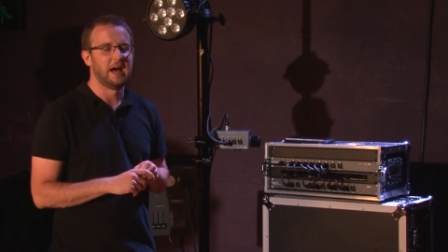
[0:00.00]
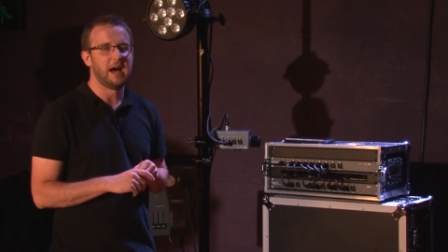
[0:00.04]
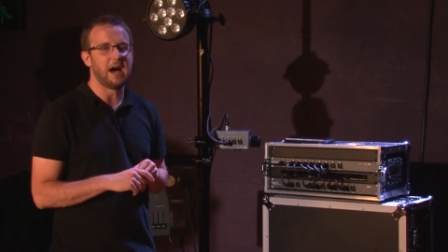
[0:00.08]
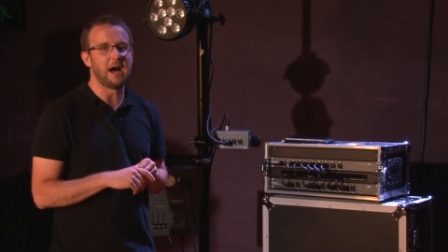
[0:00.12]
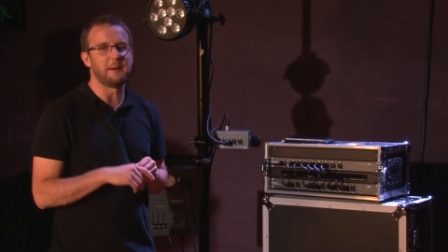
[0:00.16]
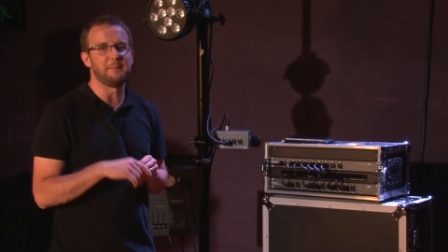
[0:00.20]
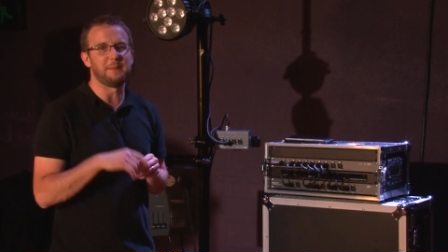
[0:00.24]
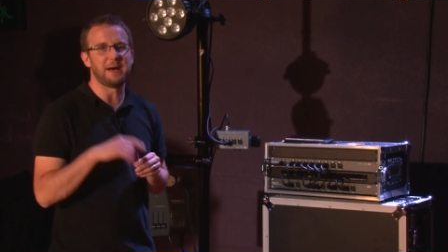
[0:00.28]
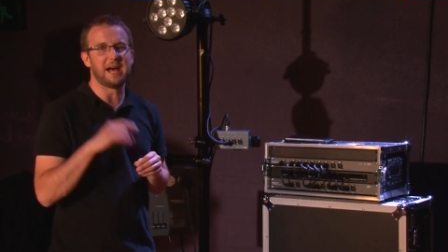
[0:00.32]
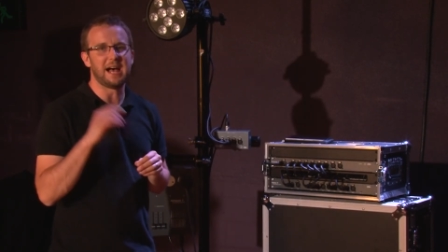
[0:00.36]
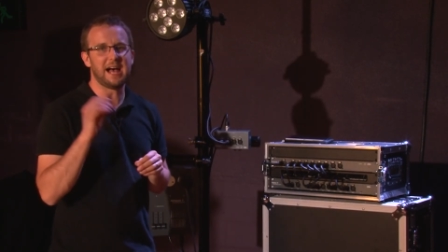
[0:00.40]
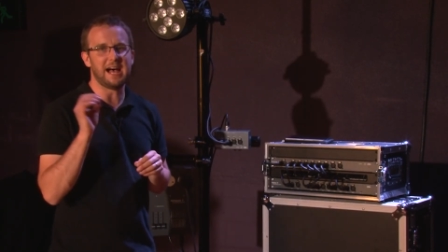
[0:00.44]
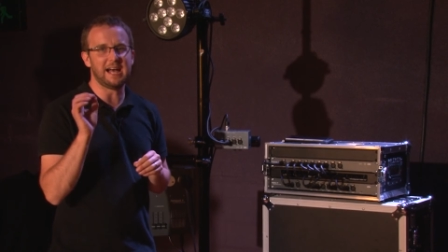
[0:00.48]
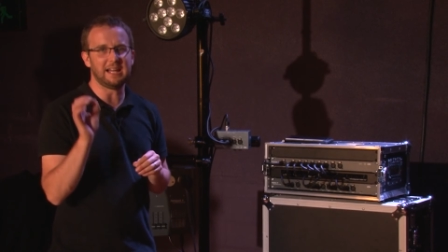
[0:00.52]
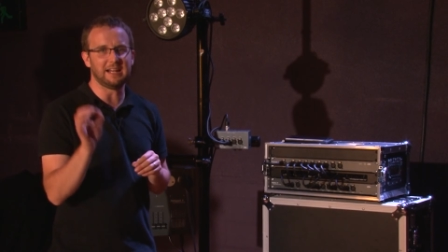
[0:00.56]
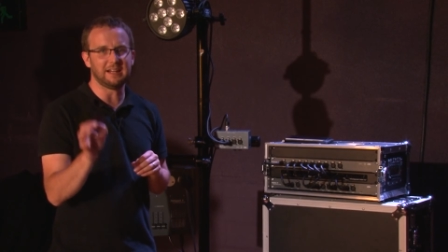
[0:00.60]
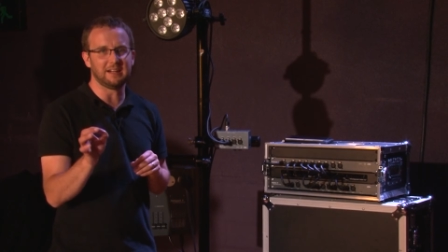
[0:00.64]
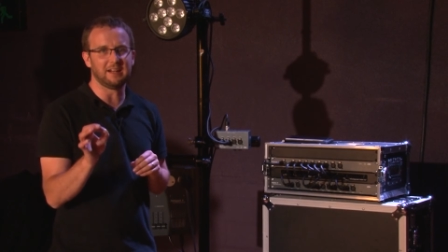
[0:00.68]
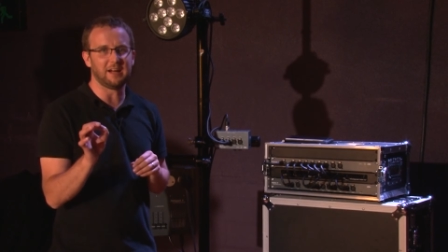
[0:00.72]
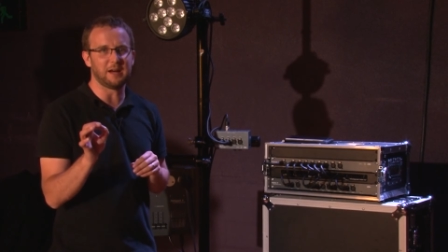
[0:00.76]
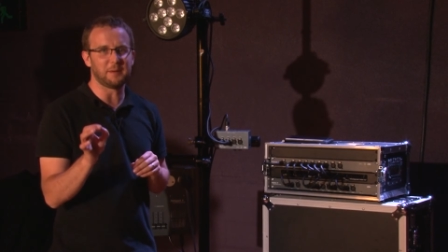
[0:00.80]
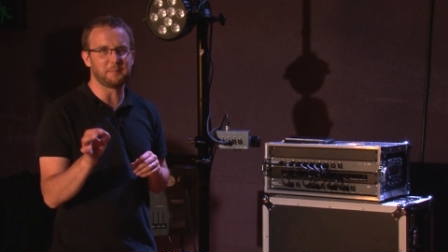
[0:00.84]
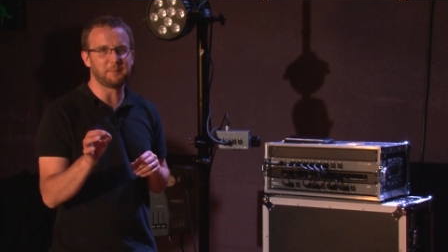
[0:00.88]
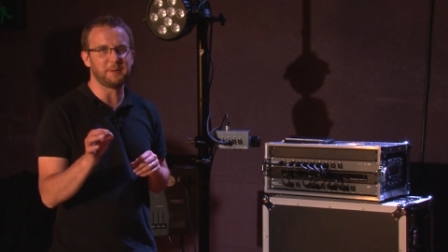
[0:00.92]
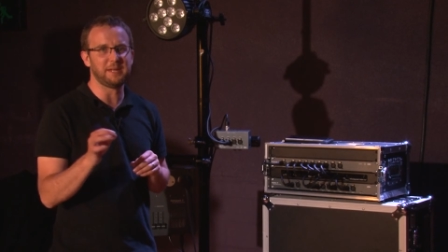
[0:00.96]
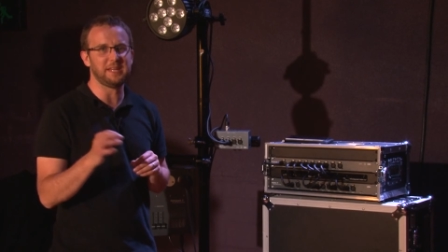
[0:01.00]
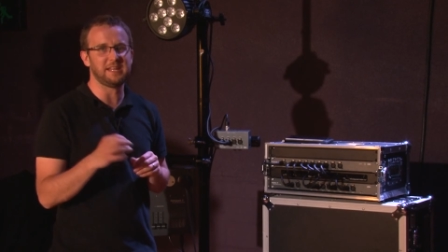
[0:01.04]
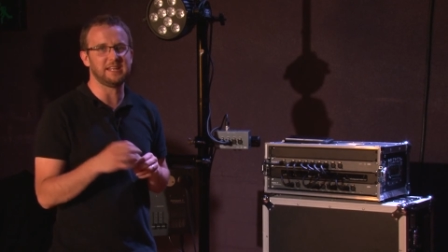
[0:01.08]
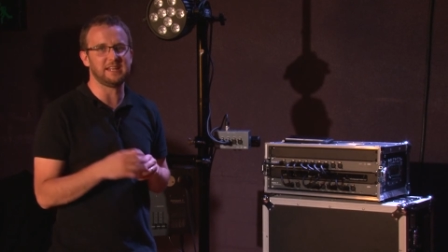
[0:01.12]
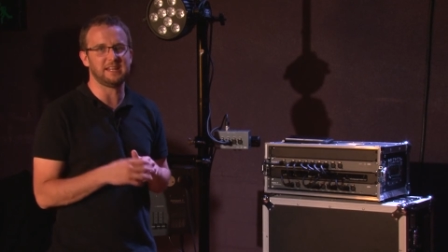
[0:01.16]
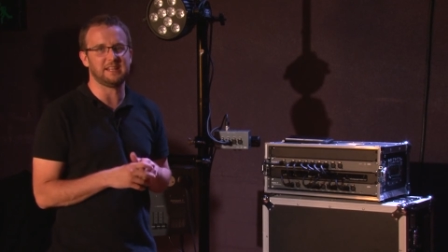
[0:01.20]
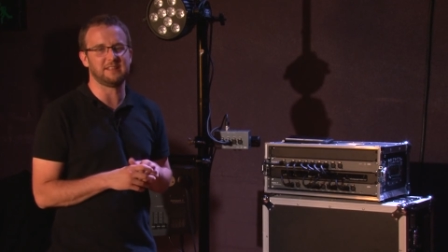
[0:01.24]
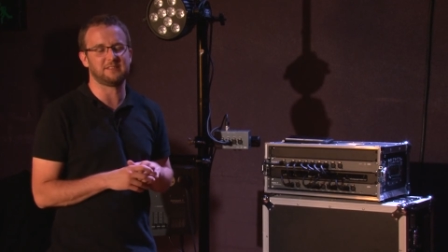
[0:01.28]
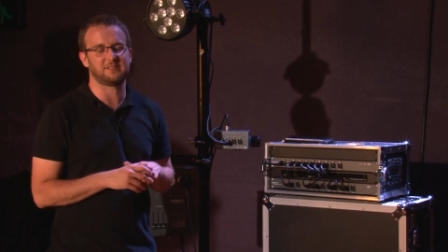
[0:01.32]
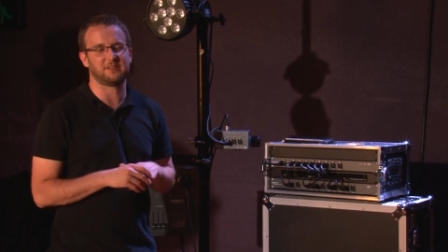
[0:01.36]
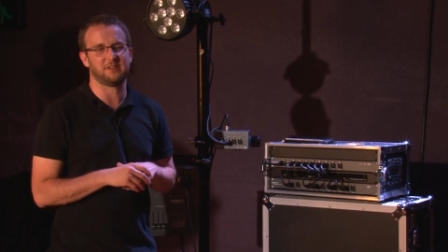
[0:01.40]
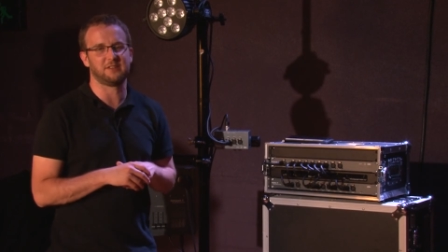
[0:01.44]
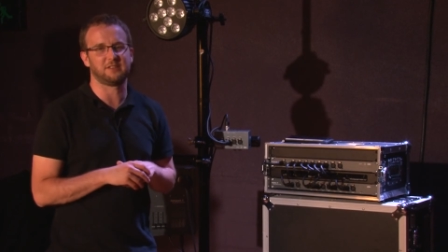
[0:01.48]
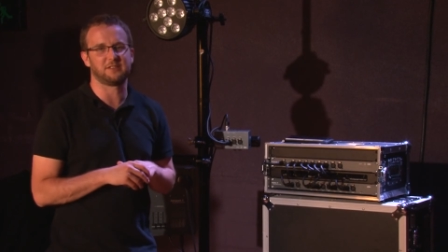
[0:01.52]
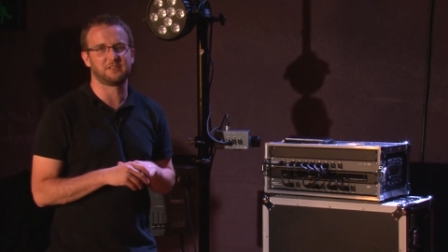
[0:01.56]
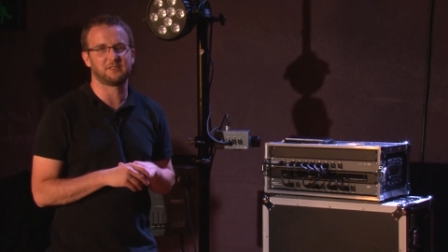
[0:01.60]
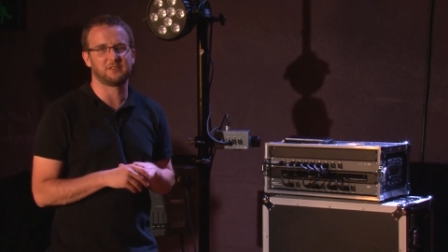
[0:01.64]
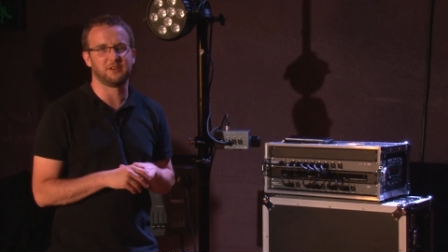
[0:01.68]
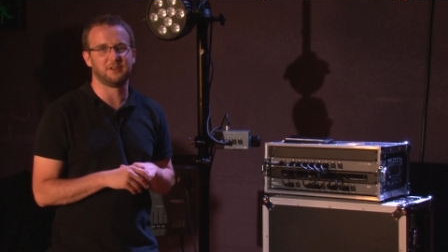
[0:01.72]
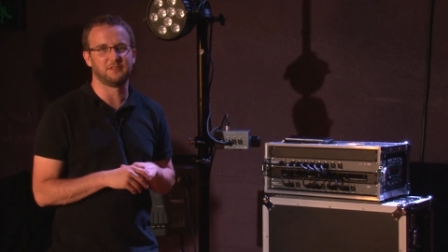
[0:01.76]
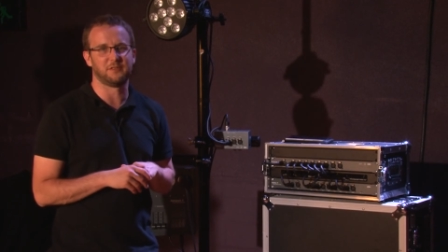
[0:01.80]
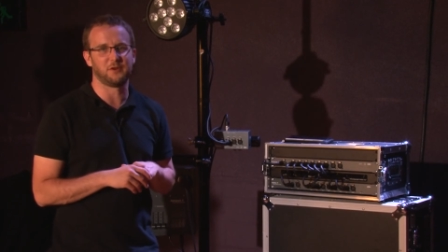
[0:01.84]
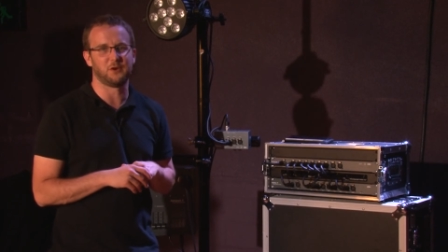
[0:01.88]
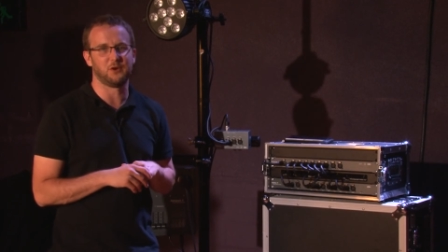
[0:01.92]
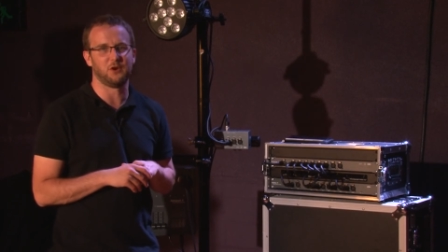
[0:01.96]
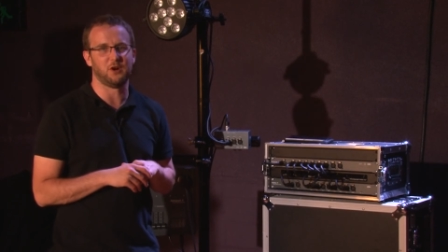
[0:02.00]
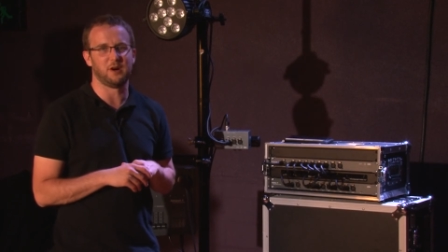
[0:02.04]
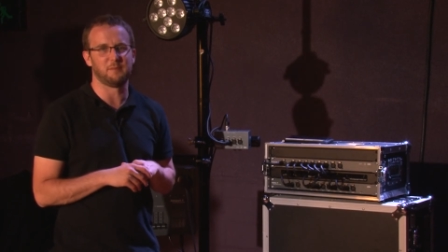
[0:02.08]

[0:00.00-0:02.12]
LLRP is going to solve you